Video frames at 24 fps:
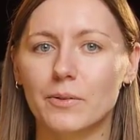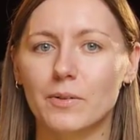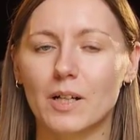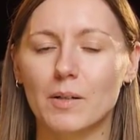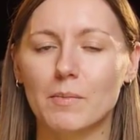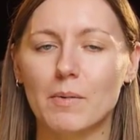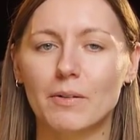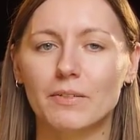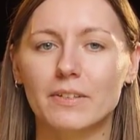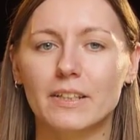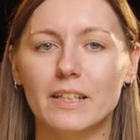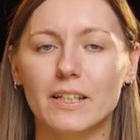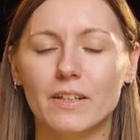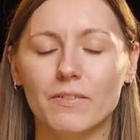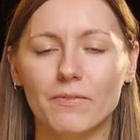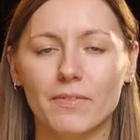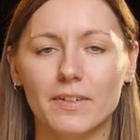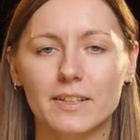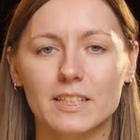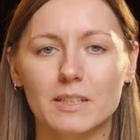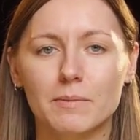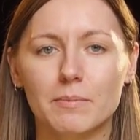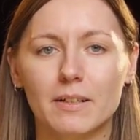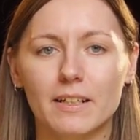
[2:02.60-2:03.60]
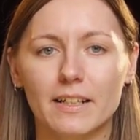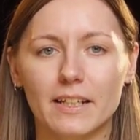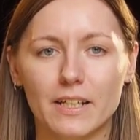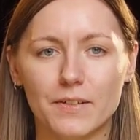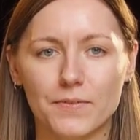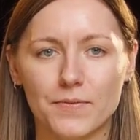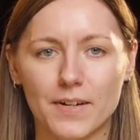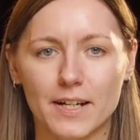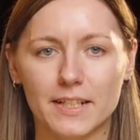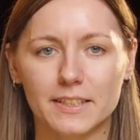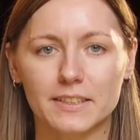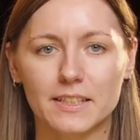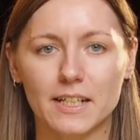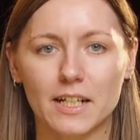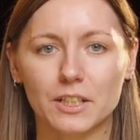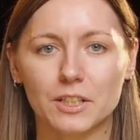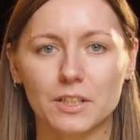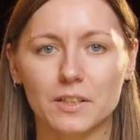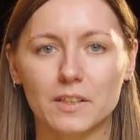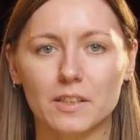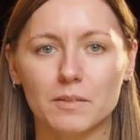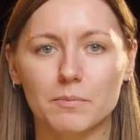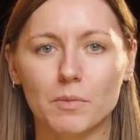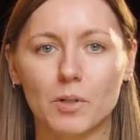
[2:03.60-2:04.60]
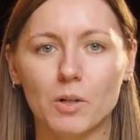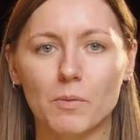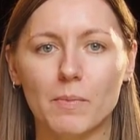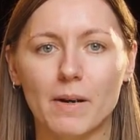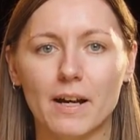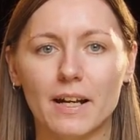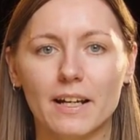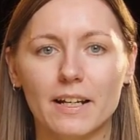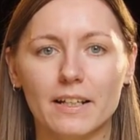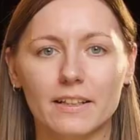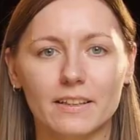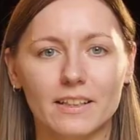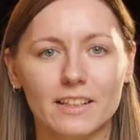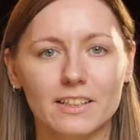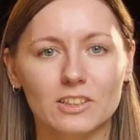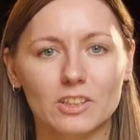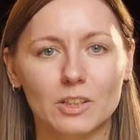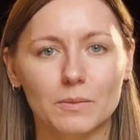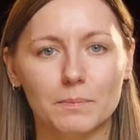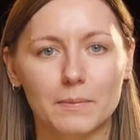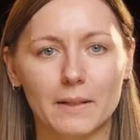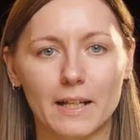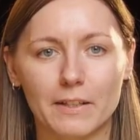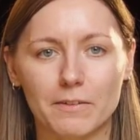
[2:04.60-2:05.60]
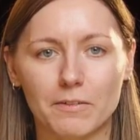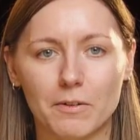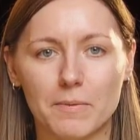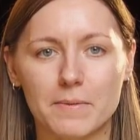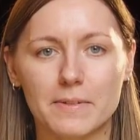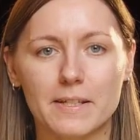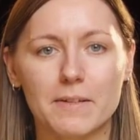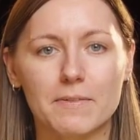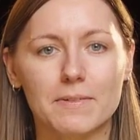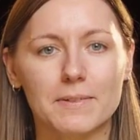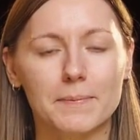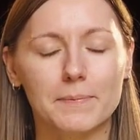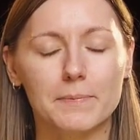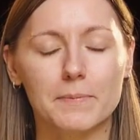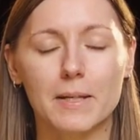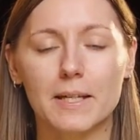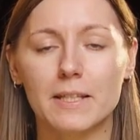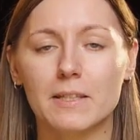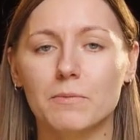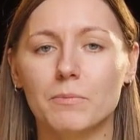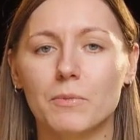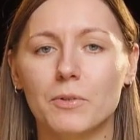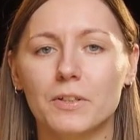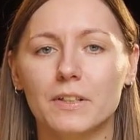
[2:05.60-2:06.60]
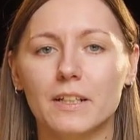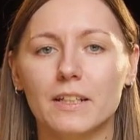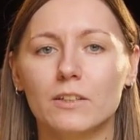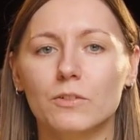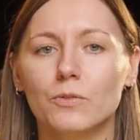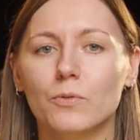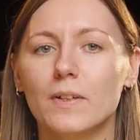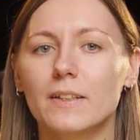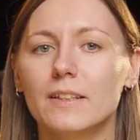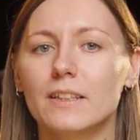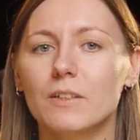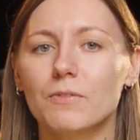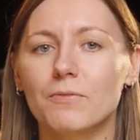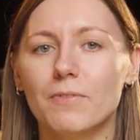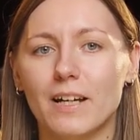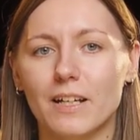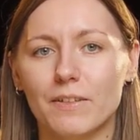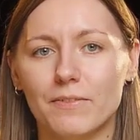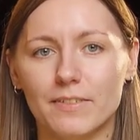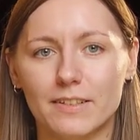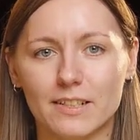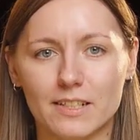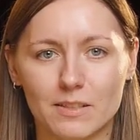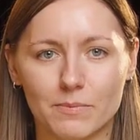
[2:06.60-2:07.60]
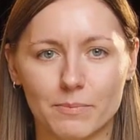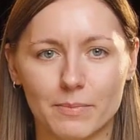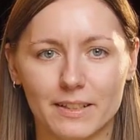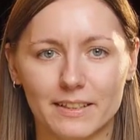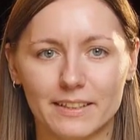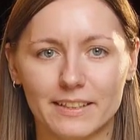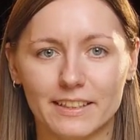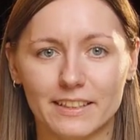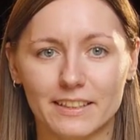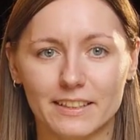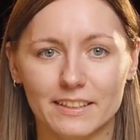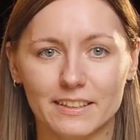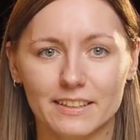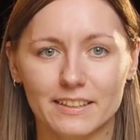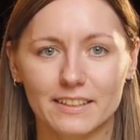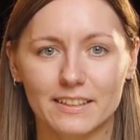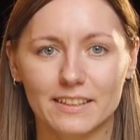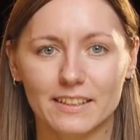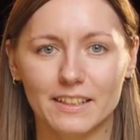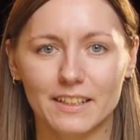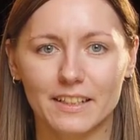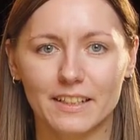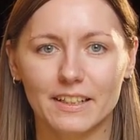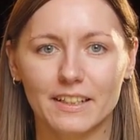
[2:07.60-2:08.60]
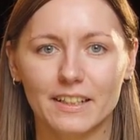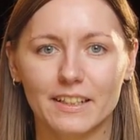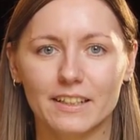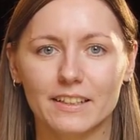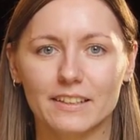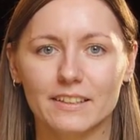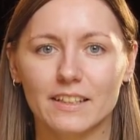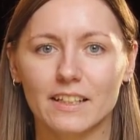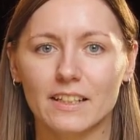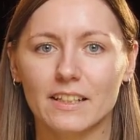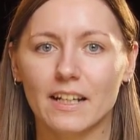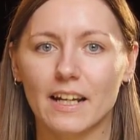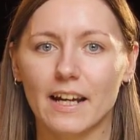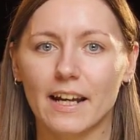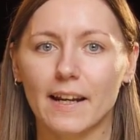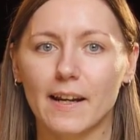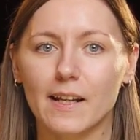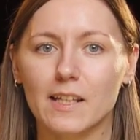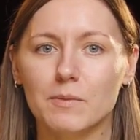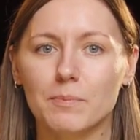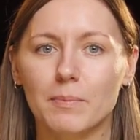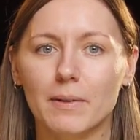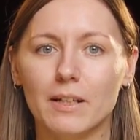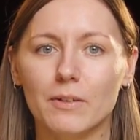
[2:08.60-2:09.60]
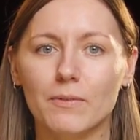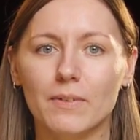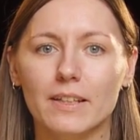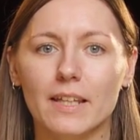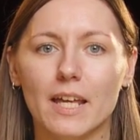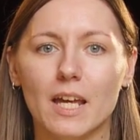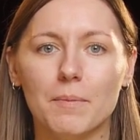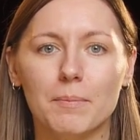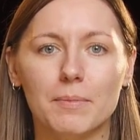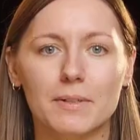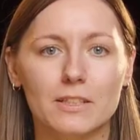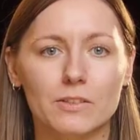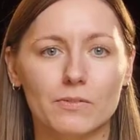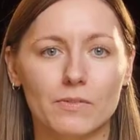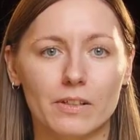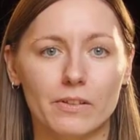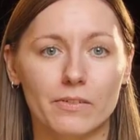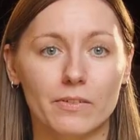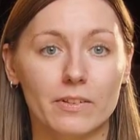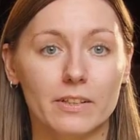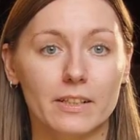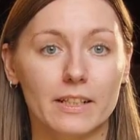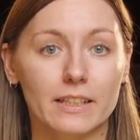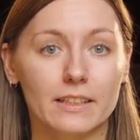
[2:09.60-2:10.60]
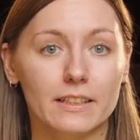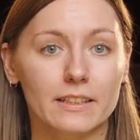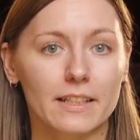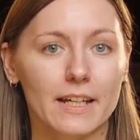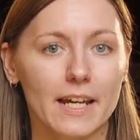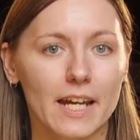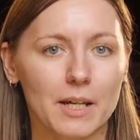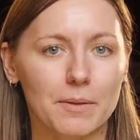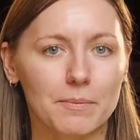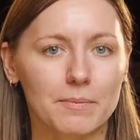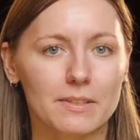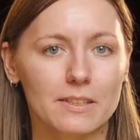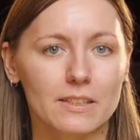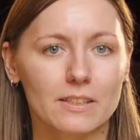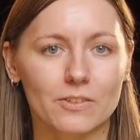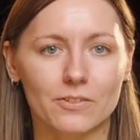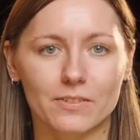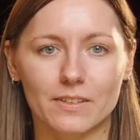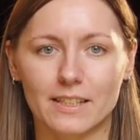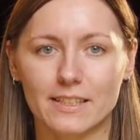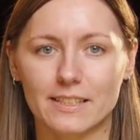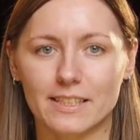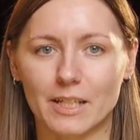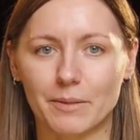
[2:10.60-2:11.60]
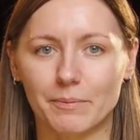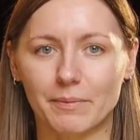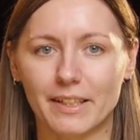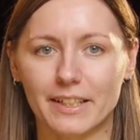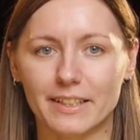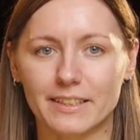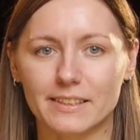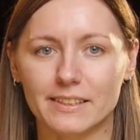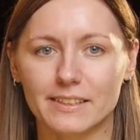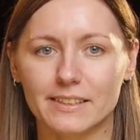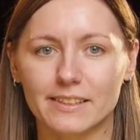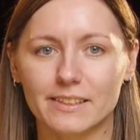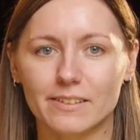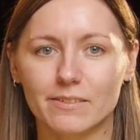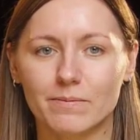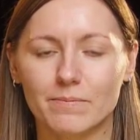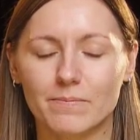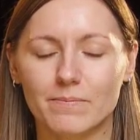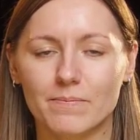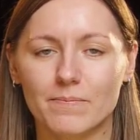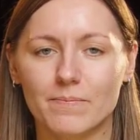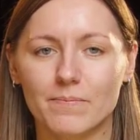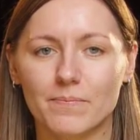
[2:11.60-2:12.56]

tell you about the invisible infrastructure that mobile and desktop platforms have spent more than 25 years building. Then I'll explain what happens when you look at games through that same lens.